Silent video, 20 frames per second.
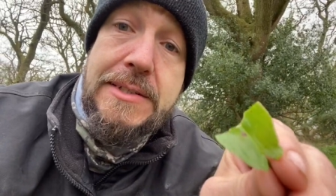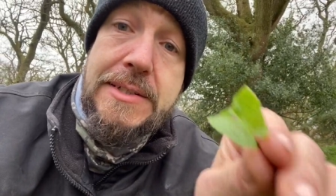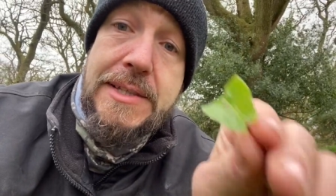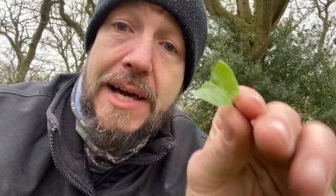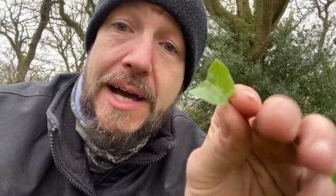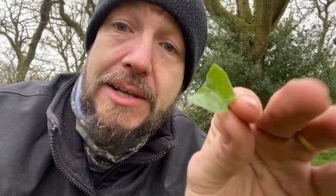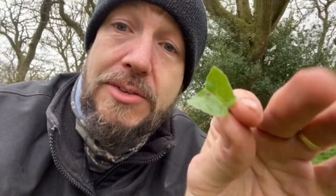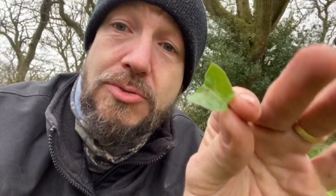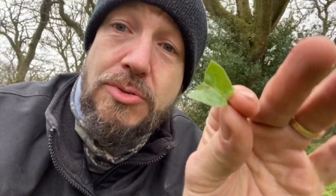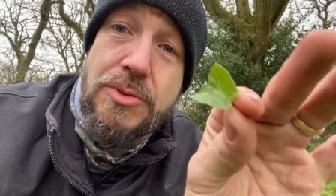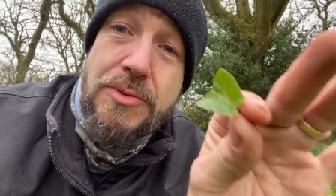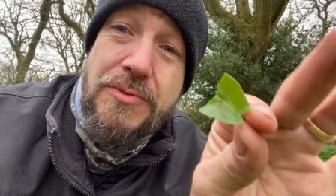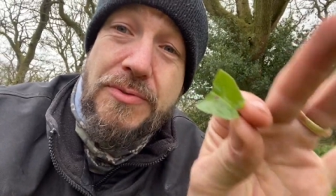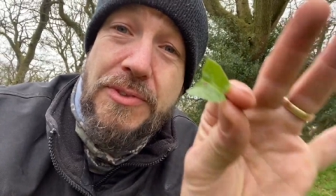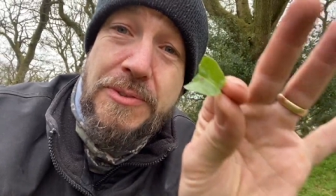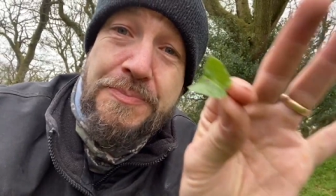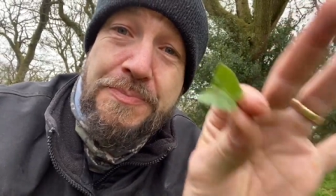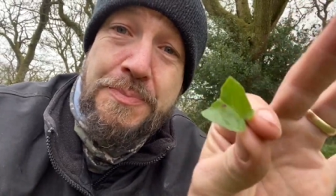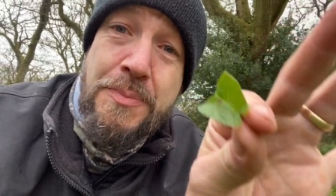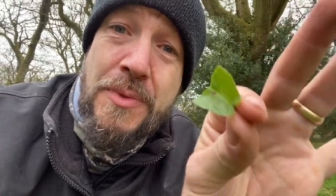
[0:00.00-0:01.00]
that sort of
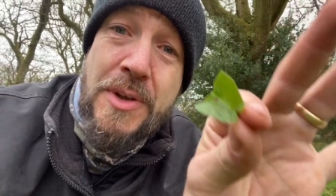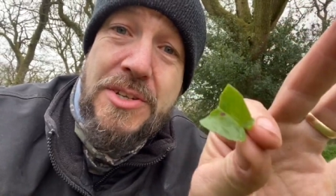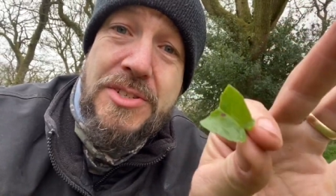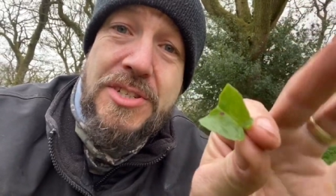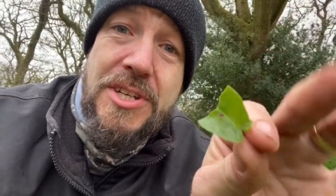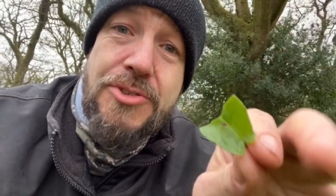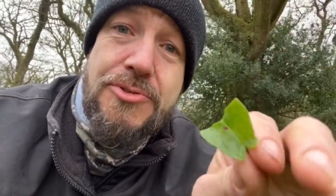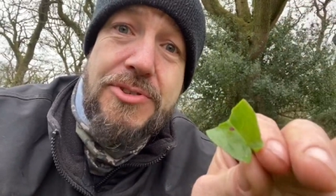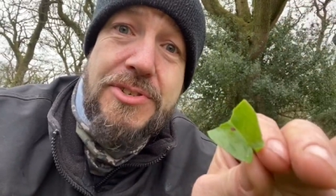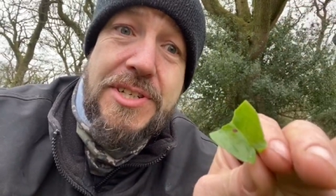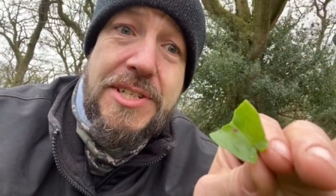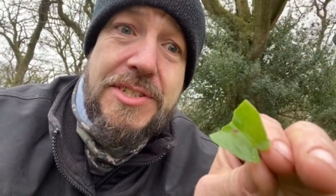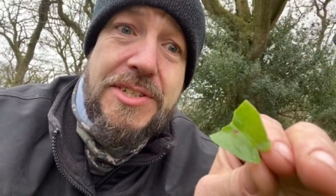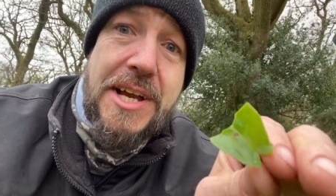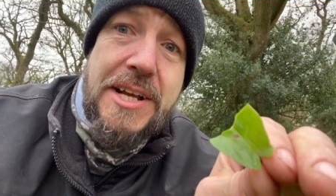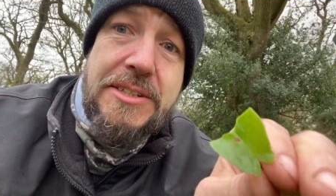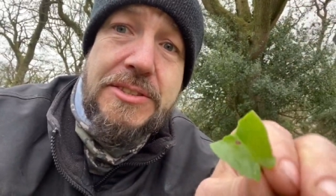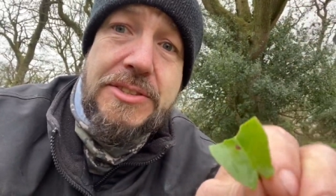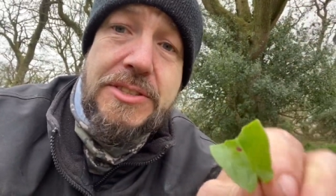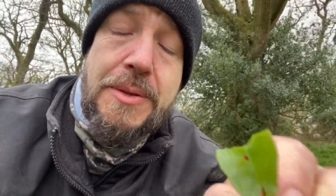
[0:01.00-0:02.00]
citrusy
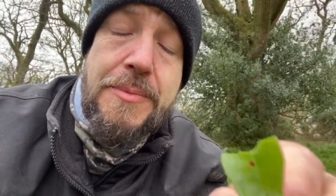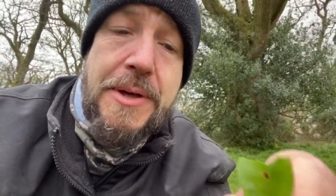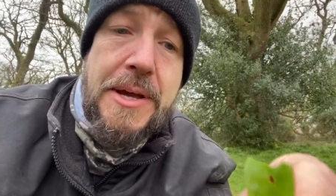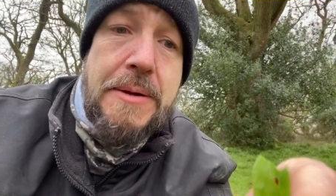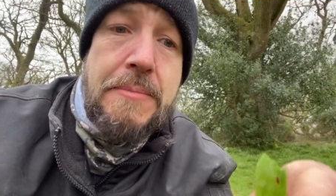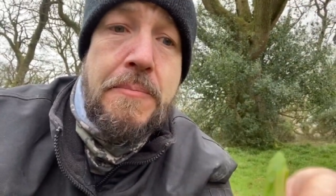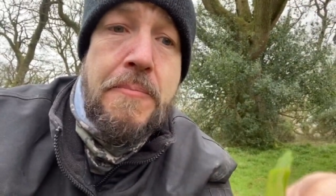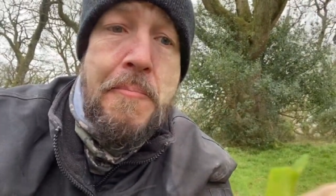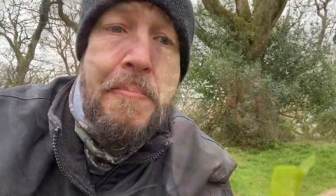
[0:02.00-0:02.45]
zing to something.